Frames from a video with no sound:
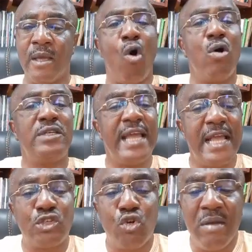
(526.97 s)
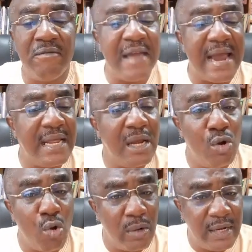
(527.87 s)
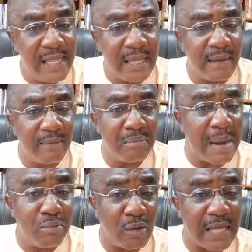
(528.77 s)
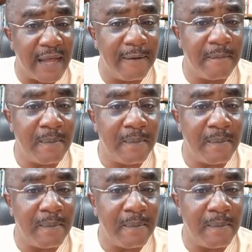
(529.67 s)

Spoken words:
Old age could be very lonely, my brother.